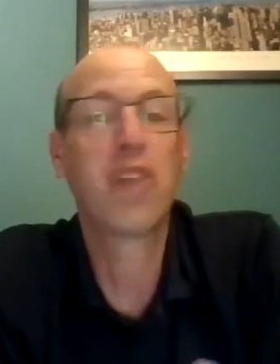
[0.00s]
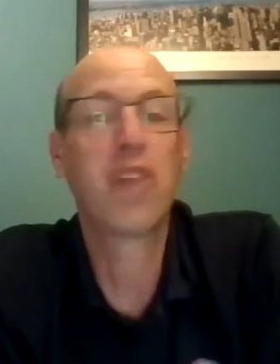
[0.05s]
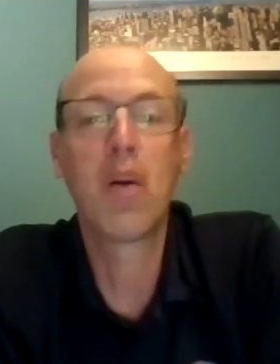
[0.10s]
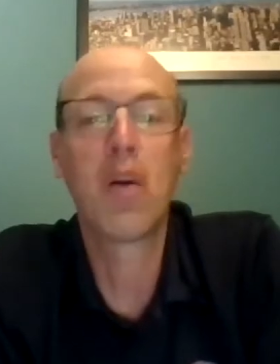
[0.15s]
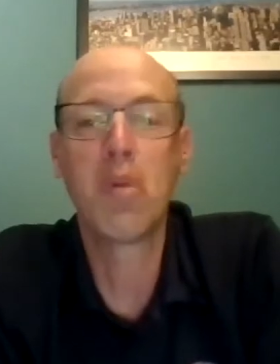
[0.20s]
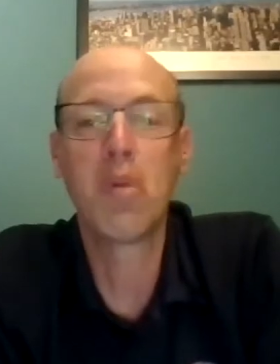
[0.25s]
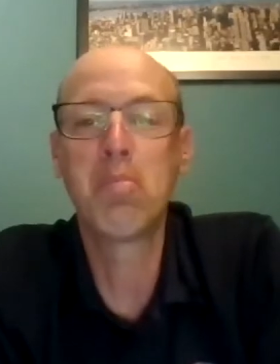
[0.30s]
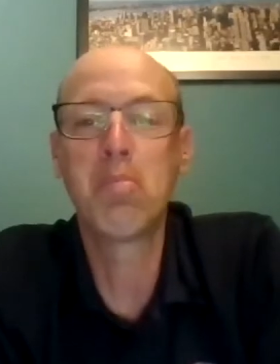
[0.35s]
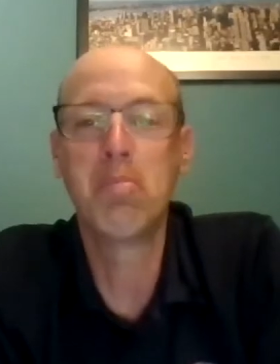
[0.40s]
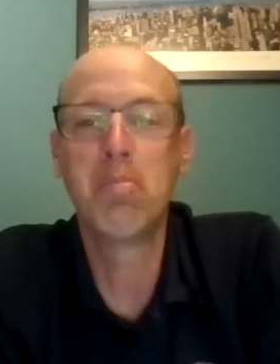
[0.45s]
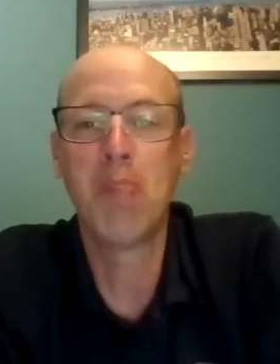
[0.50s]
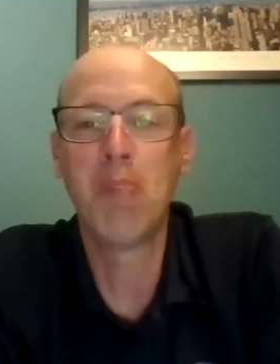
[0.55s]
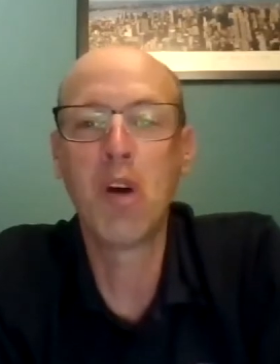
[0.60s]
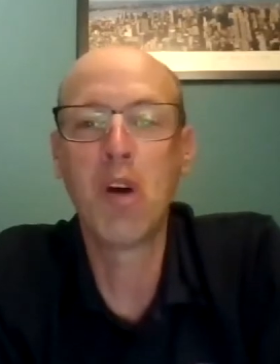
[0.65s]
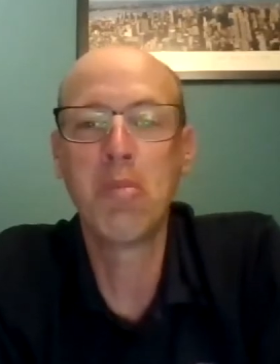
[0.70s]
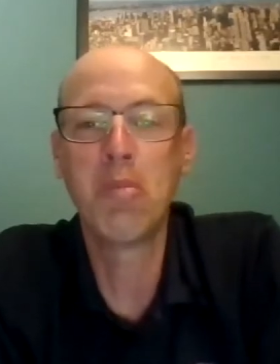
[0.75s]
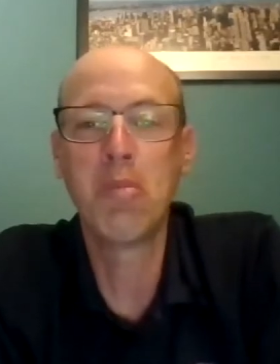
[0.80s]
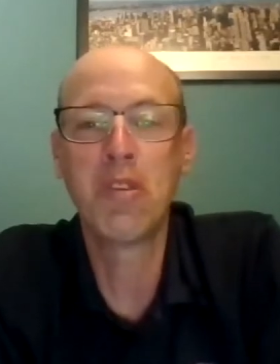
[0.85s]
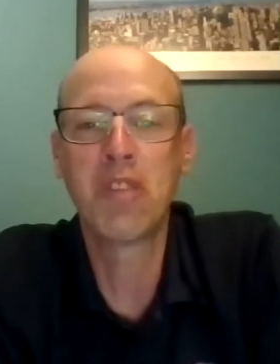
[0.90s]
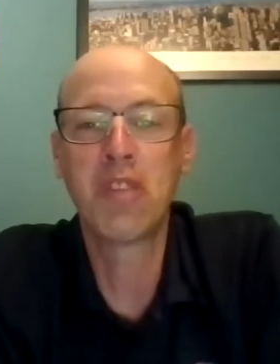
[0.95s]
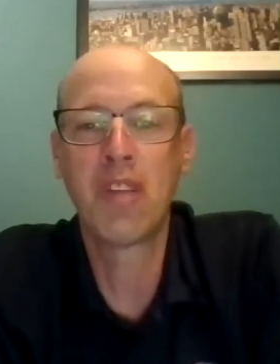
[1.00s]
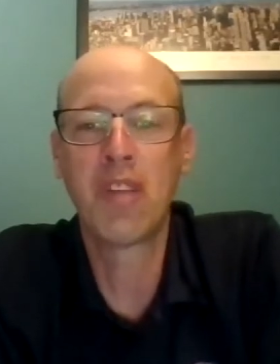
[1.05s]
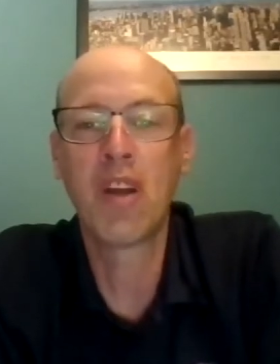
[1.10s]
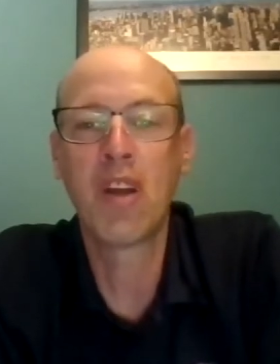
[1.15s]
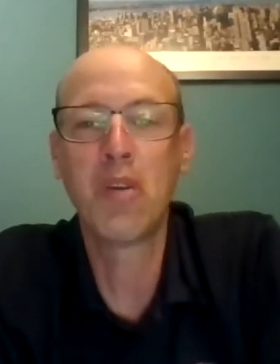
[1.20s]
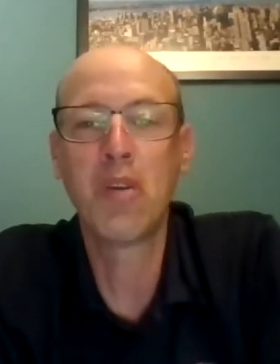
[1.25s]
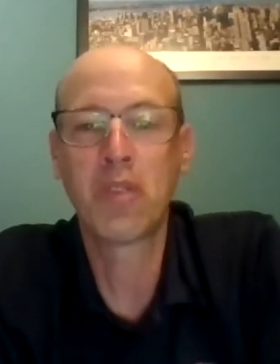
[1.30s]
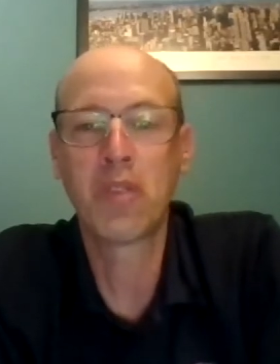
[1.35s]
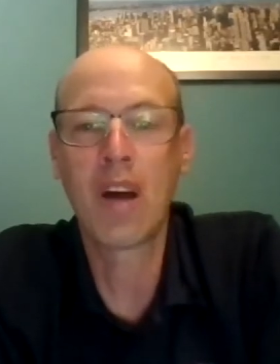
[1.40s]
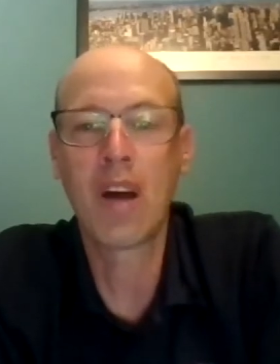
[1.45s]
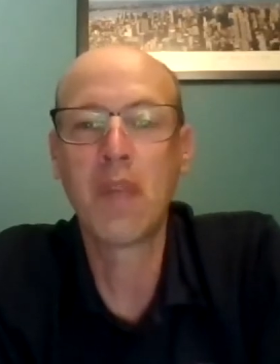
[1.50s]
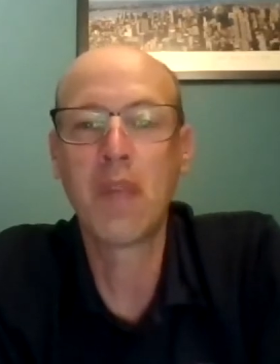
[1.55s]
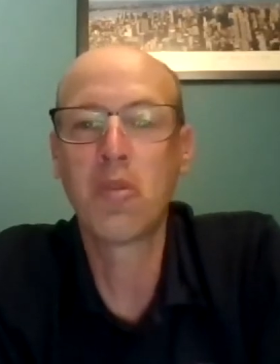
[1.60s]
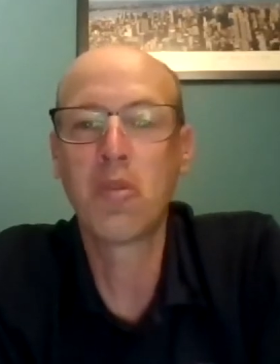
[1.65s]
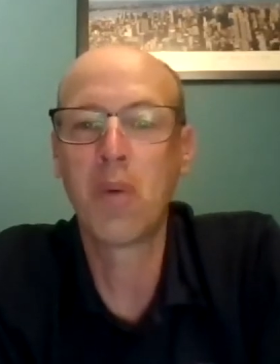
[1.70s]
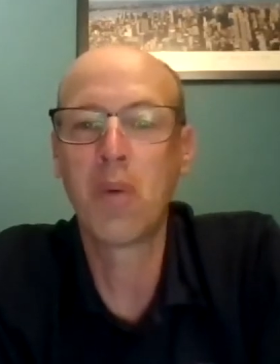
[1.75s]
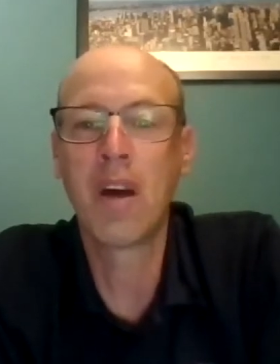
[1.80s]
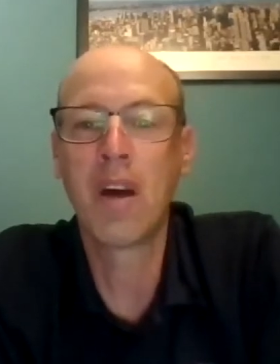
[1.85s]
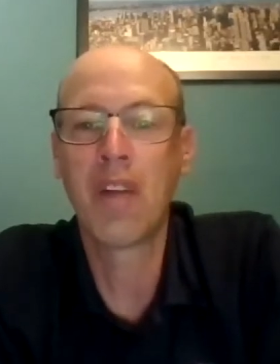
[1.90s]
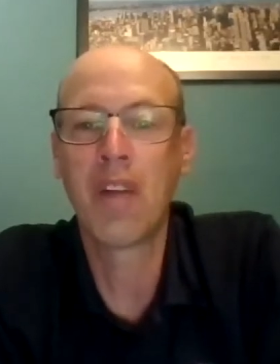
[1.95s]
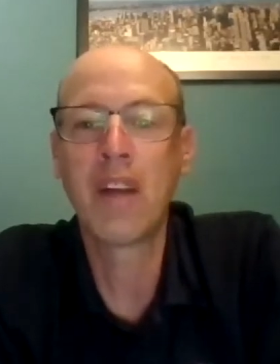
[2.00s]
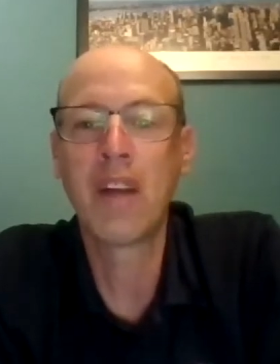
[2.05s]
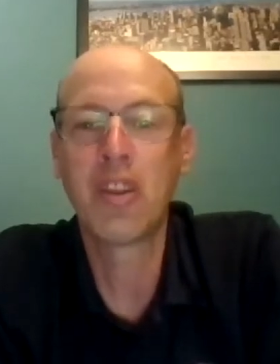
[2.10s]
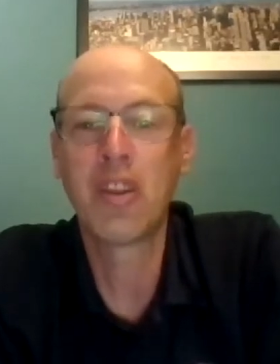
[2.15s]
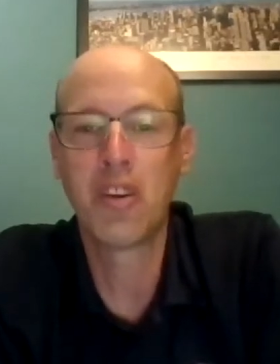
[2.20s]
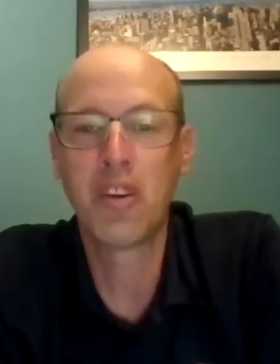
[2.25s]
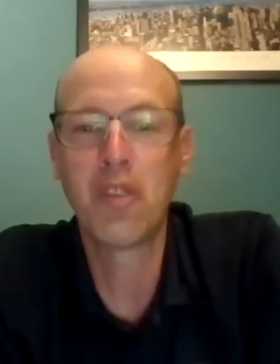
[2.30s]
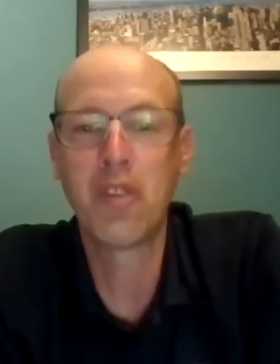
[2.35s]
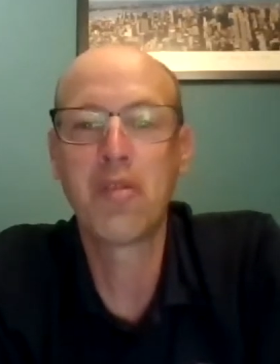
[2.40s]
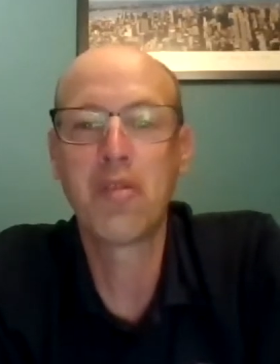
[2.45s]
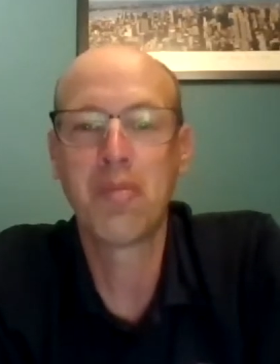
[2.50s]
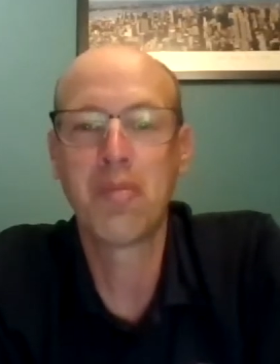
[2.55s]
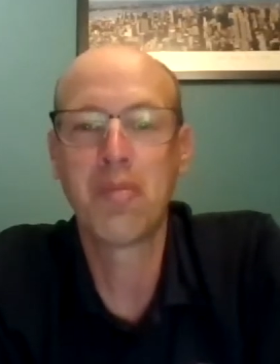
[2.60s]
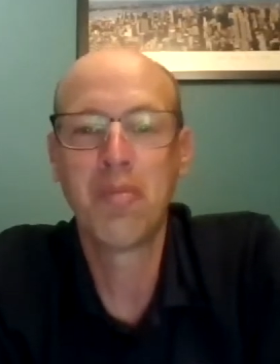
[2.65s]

there were moments in those games where they could have